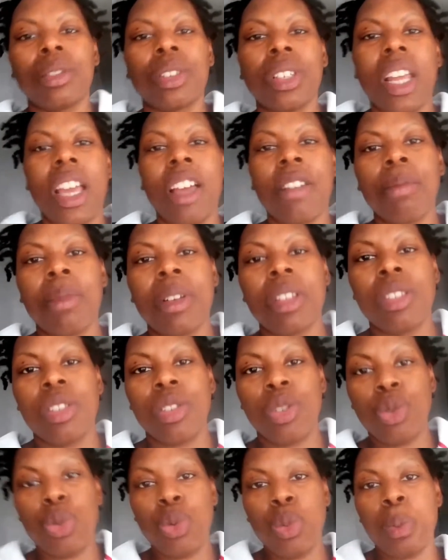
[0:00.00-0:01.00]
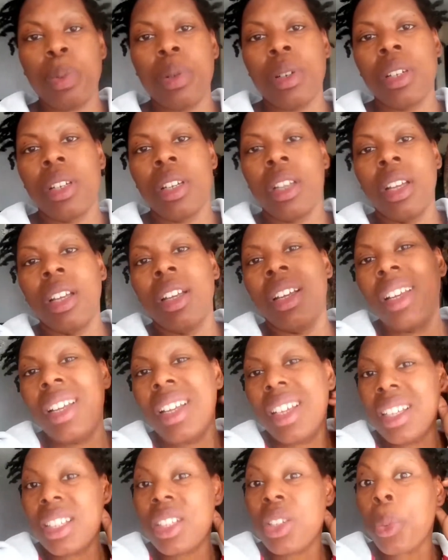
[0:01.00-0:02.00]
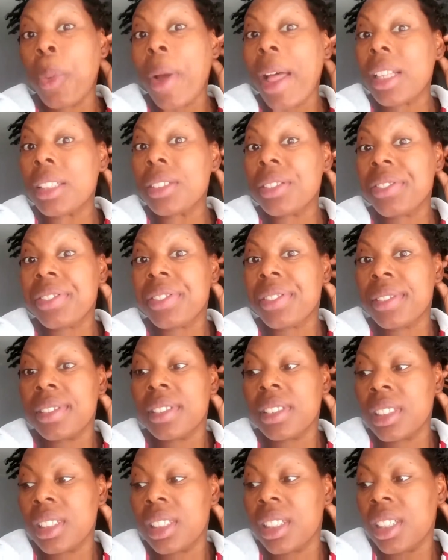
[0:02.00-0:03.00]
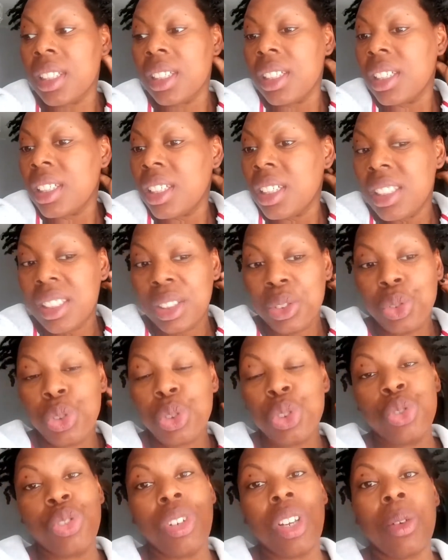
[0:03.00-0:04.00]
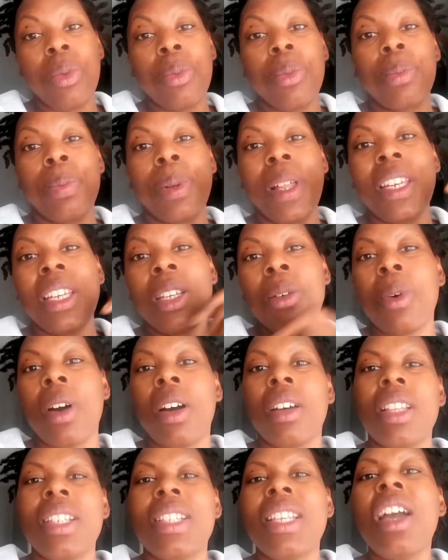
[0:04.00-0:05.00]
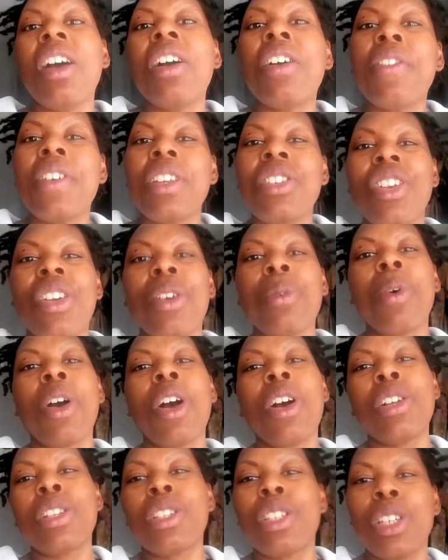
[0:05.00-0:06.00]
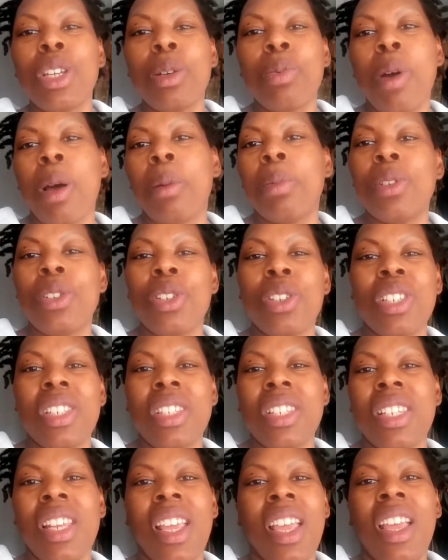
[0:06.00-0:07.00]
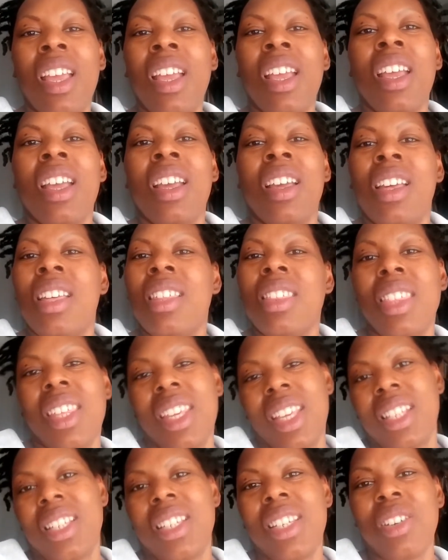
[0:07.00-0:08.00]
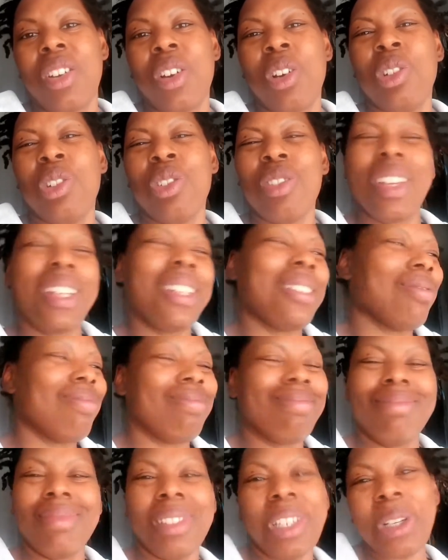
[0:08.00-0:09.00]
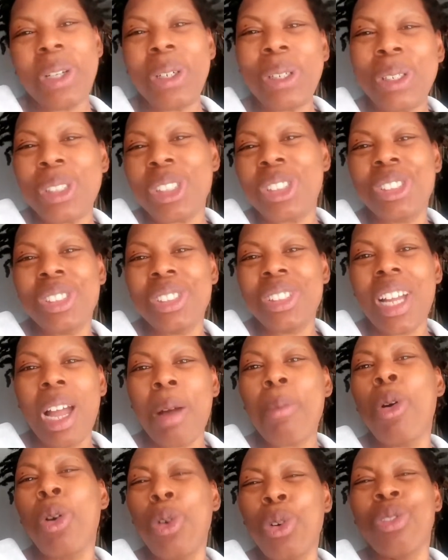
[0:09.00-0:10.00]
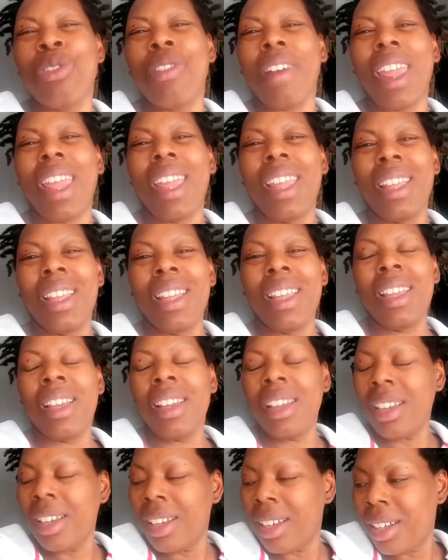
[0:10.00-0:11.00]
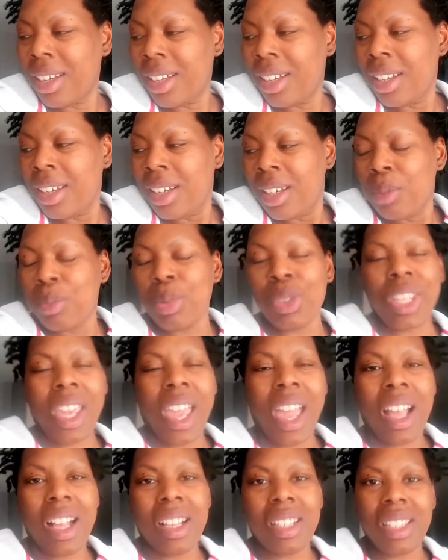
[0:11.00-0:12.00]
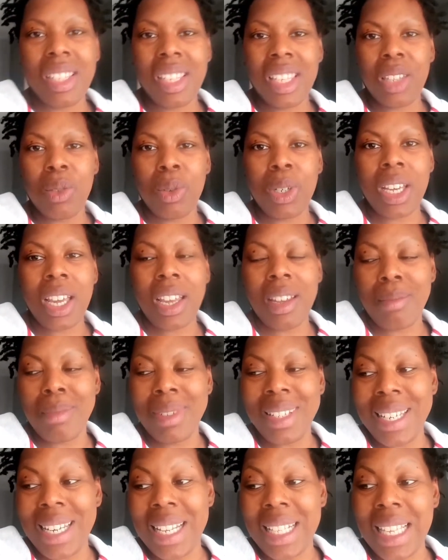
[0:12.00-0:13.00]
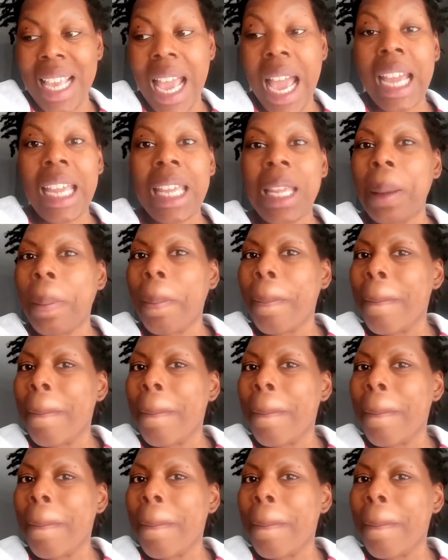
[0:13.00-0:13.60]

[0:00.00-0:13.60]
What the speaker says: I'm going to have my soup at 12. Just drink plenty of water. They say, oh, if you drink water, you're probably just thirsty and not hungry. No, I'm hungry. But yeah, I'll see you at dinner time.